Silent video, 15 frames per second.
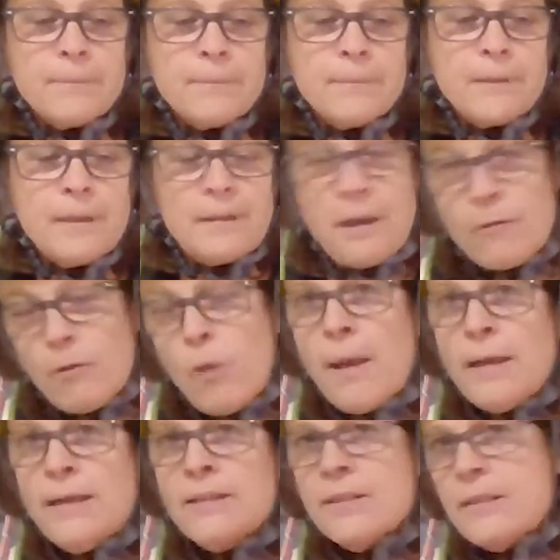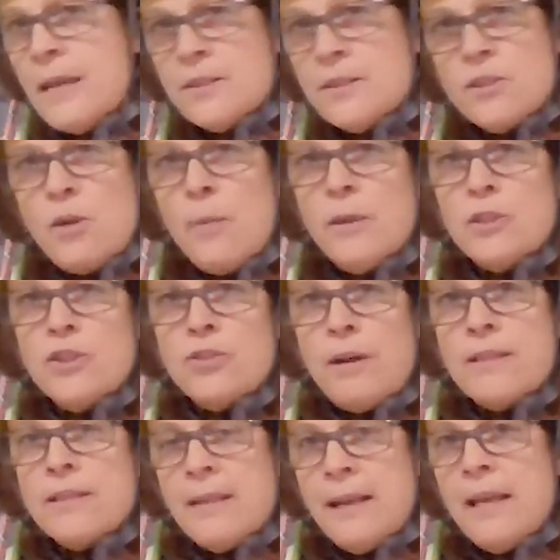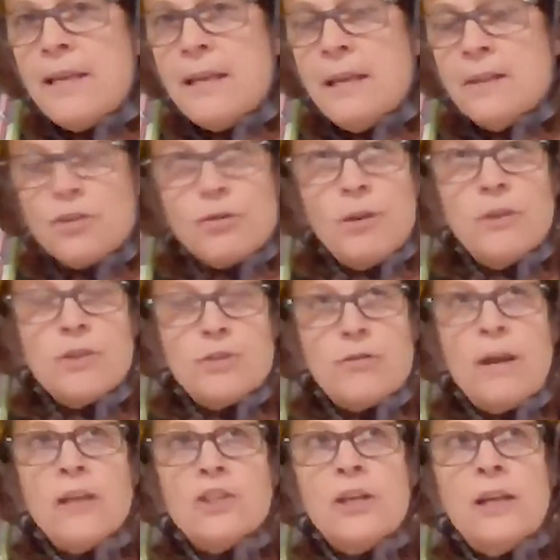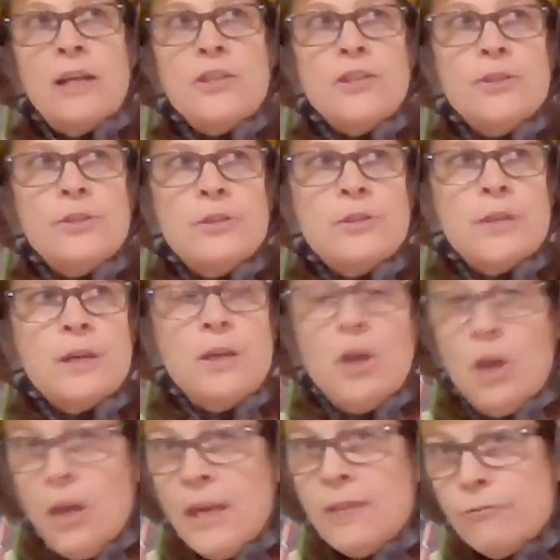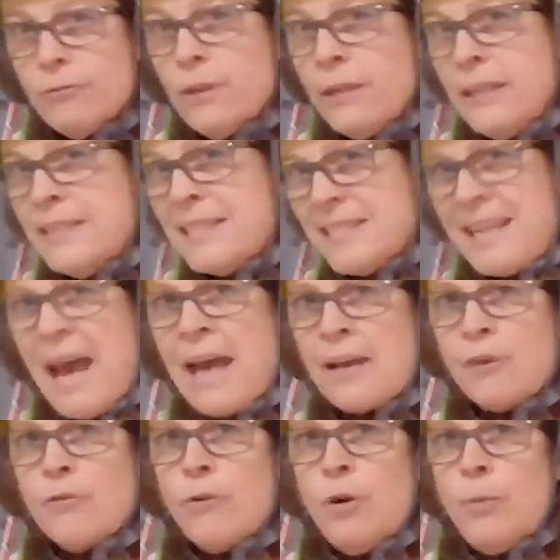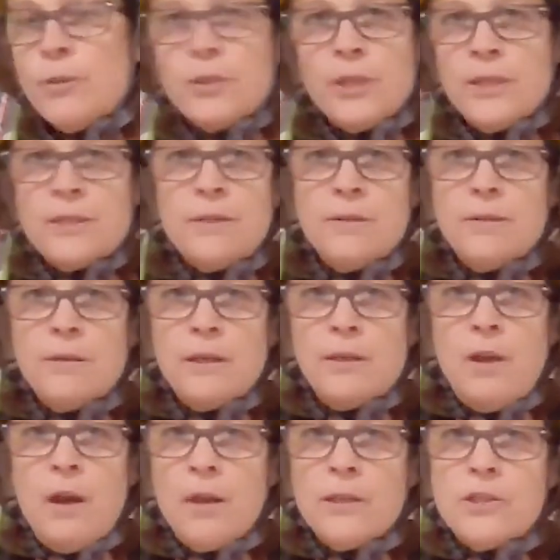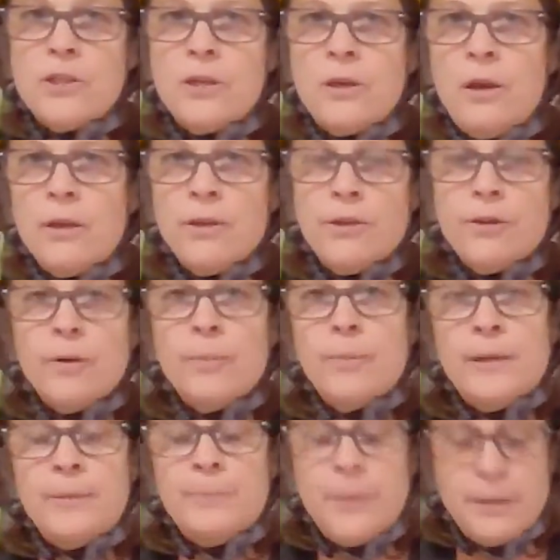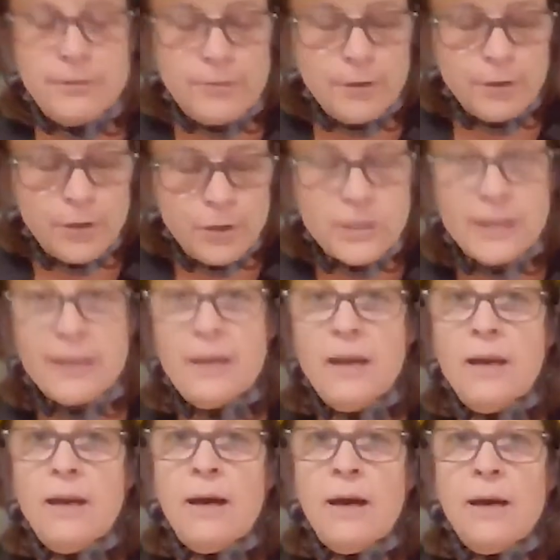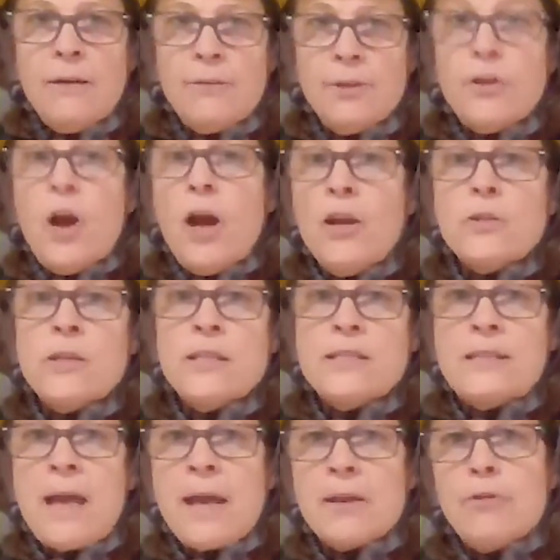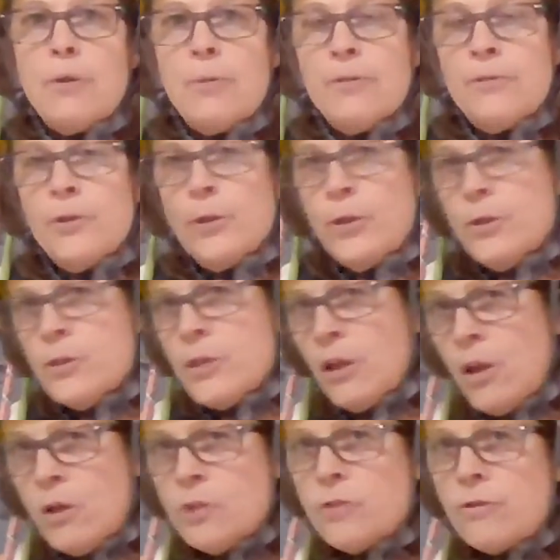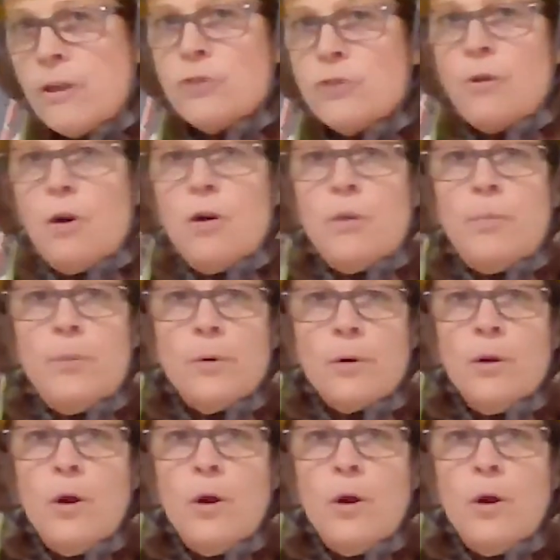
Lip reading: that rope has so much stress and stretch, unless you're using really static rope, which isn't acknowledged at all in Europe. But if you're using, if you're not using static rope, if you're using low stretch rope or